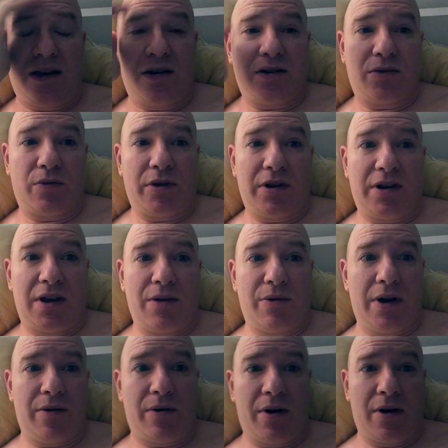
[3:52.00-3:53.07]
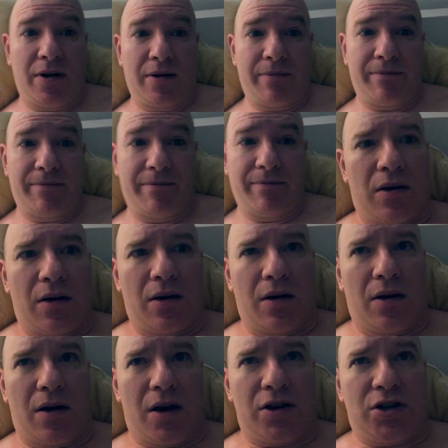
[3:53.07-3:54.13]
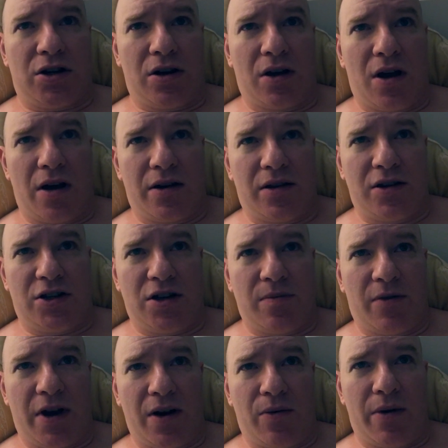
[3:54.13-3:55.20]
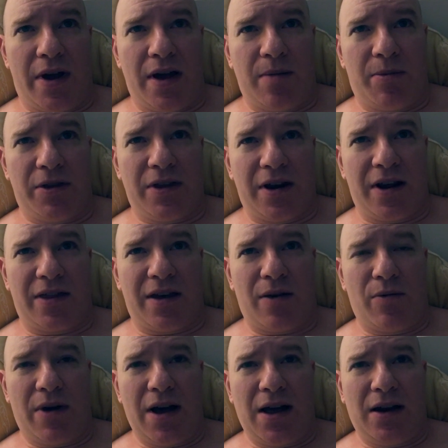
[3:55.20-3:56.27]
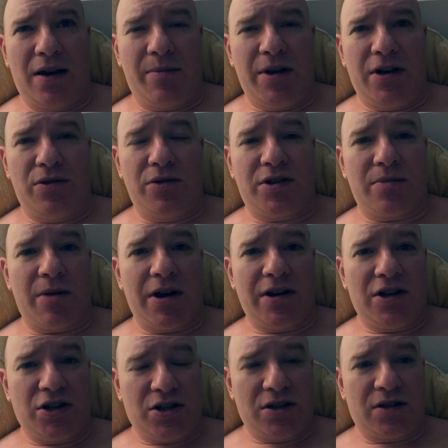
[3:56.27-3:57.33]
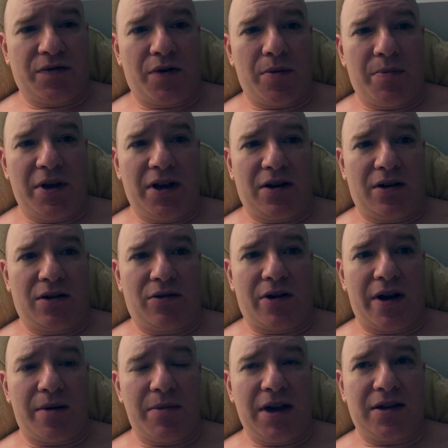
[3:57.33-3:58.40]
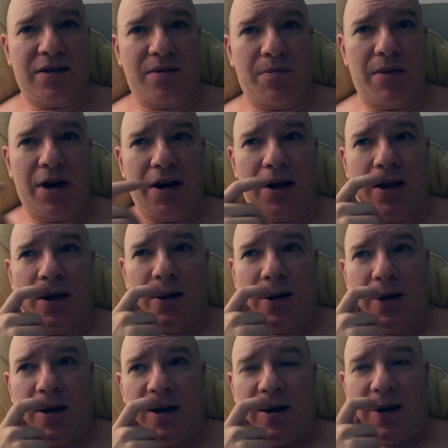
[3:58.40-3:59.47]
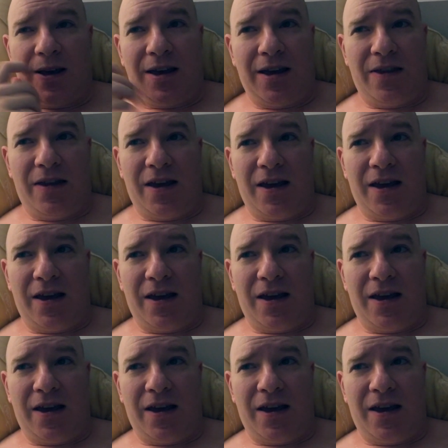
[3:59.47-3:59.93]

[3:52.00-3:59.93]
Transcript: here's where the day went wrong. I should have gone to the gym right away, but then I thought, well, let me do some auditions for a bit to try to make some money. And